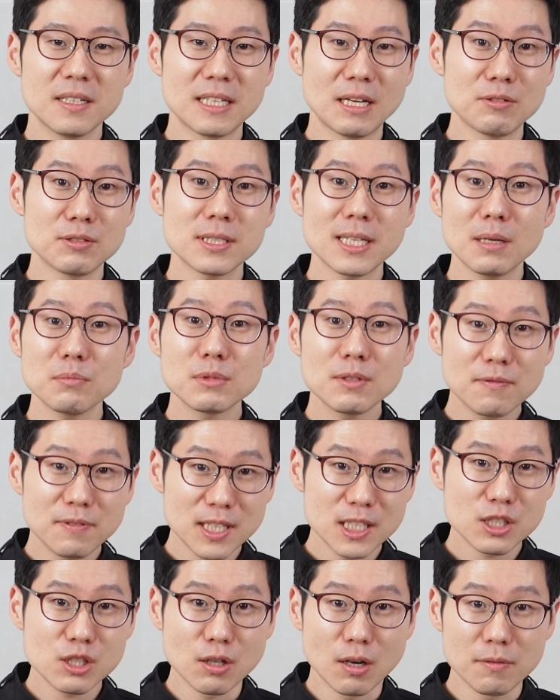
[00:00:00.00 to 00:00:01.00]
Now it's time to
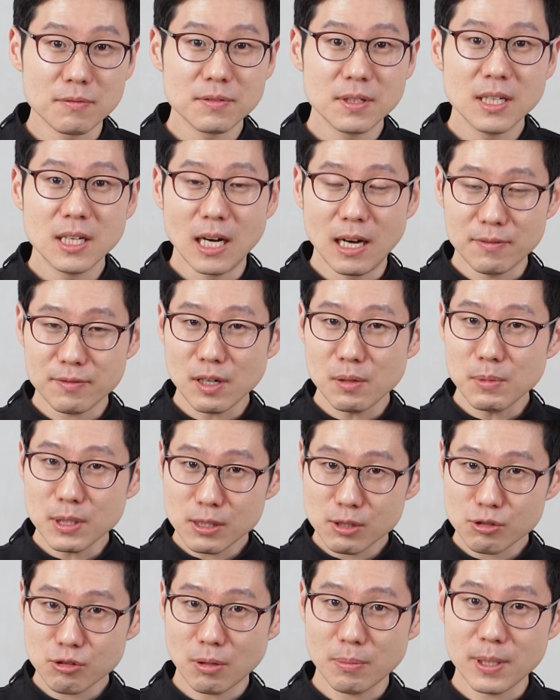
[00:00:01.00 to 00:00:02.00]
finish it off. I've got my
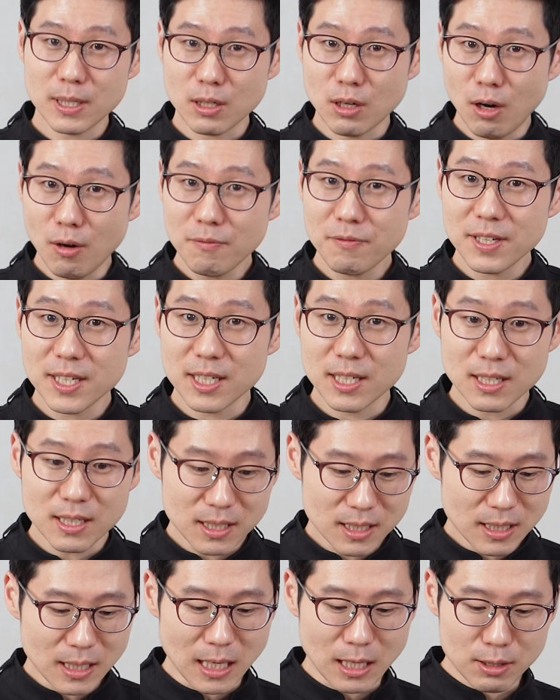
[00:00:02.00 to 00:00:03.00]
strawberry confit here.
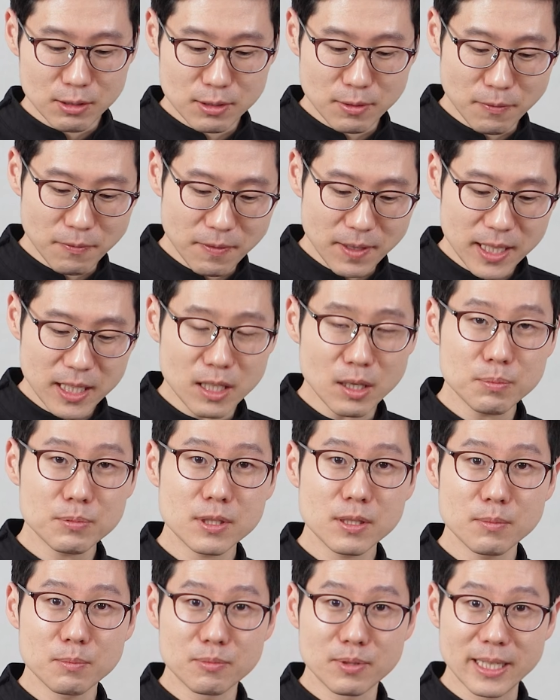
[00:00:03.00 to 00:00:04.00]
I'm going to fill it up
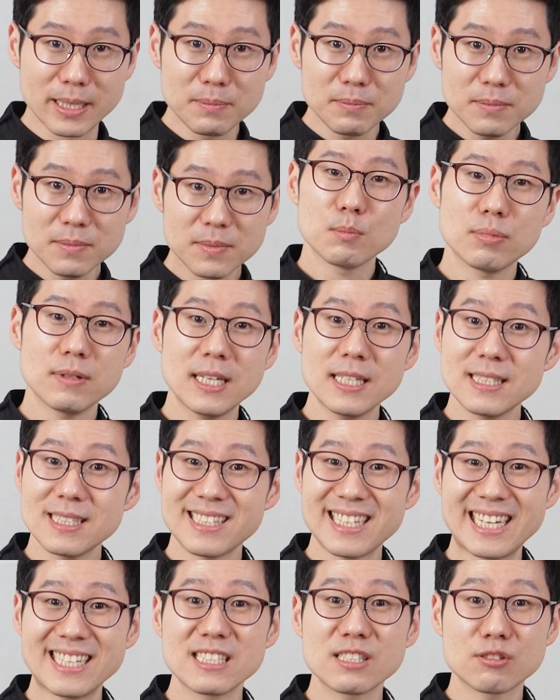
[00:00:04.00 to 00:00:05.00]
to the brim, place
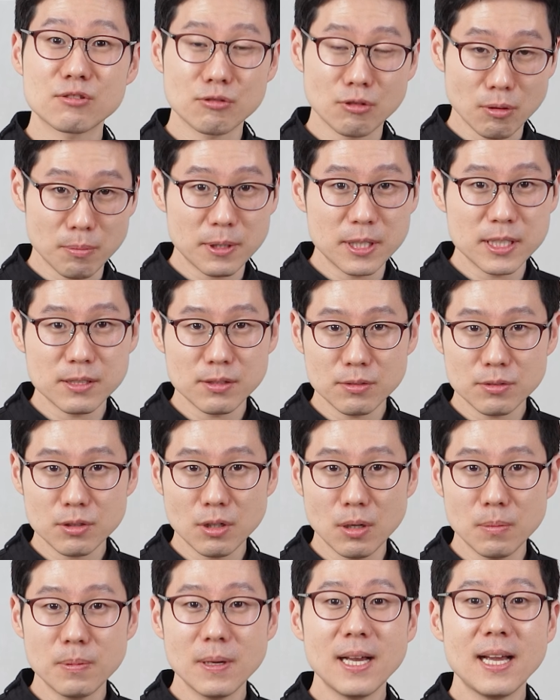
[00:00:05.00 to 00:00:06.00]
diced strawberries on
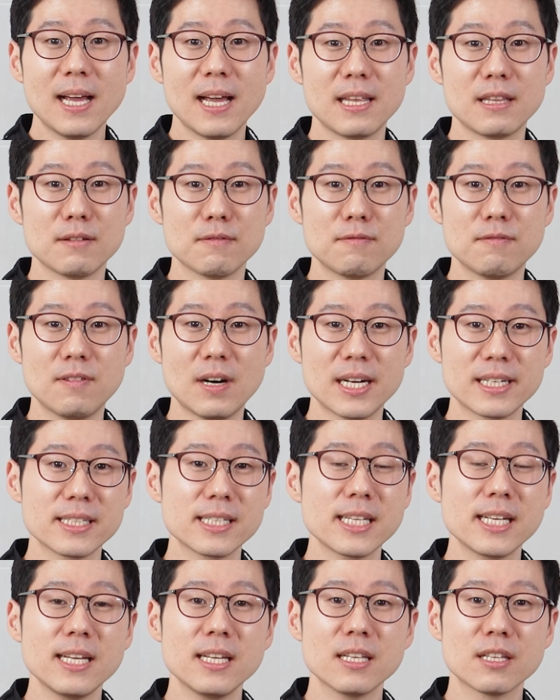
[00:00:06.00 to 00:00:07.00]
top, and then
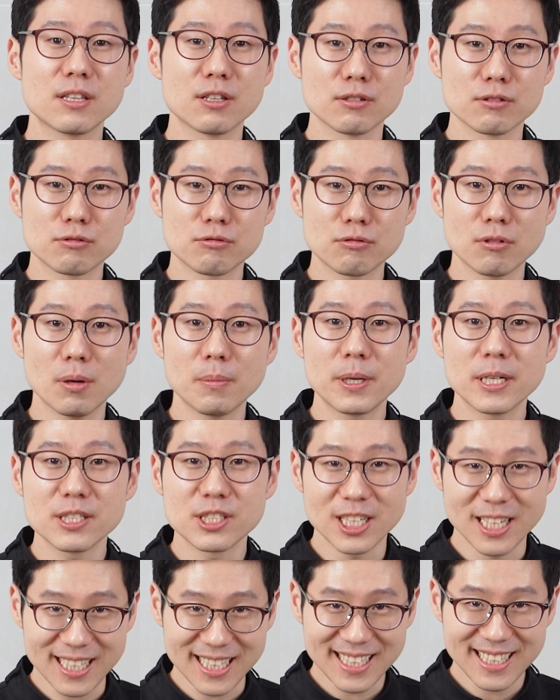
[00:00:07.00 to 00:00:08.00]
finally the strawberry
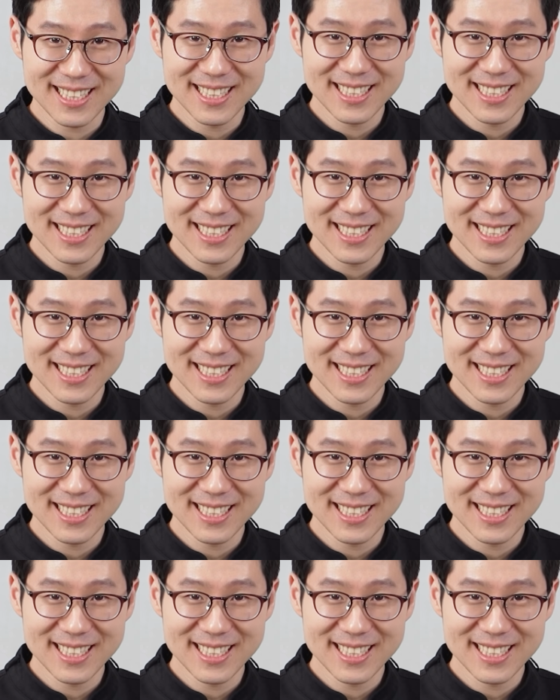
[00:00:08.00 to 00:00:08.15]
jelly.